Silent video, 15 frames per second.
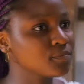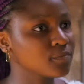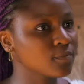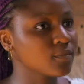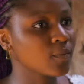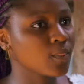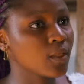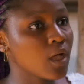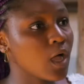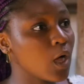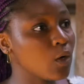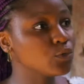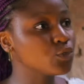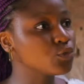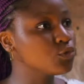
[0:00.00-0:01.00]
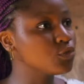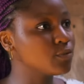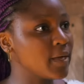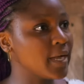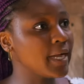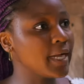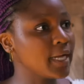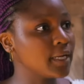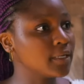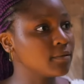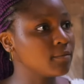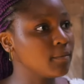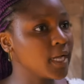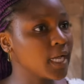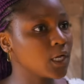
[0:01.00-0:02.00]
I want to lose my hair.
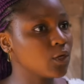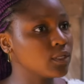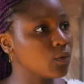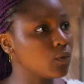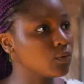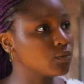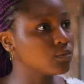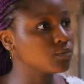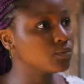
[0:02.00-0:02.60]
Make another one.